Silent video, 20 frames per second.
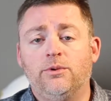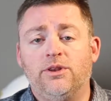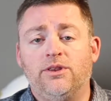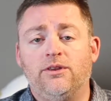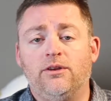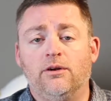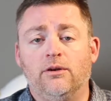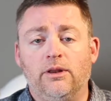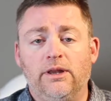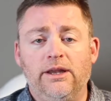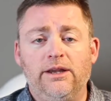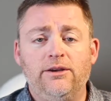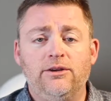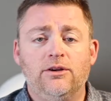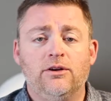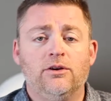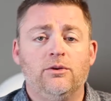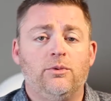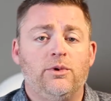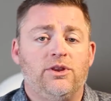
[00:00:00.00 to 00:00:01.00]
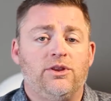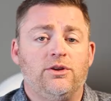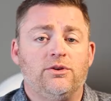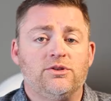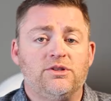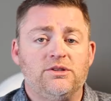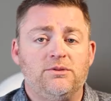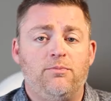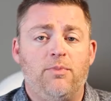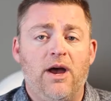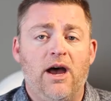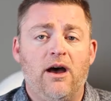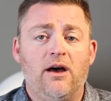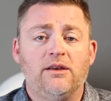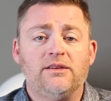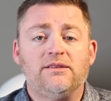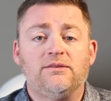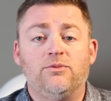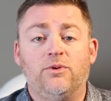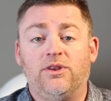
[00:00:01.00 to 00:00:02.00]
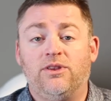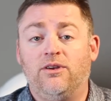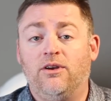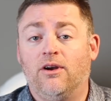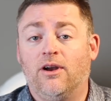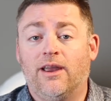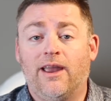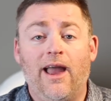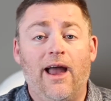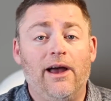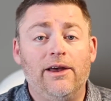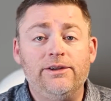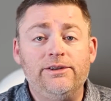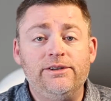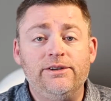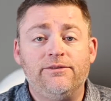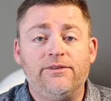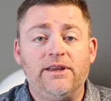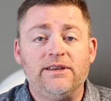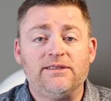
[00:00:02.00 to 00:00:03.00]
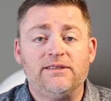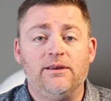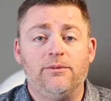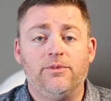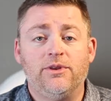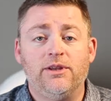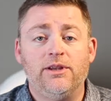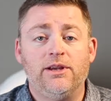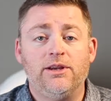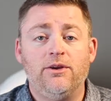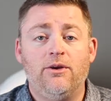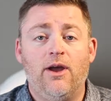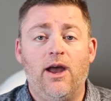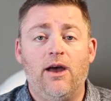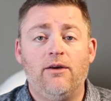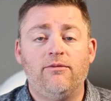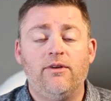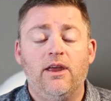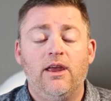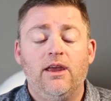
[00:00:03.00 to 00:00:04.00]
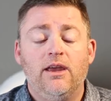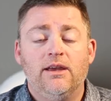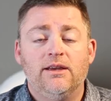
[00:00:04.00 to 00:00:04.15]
with your lender, with your spouse, with your accountant, if that's something that you have,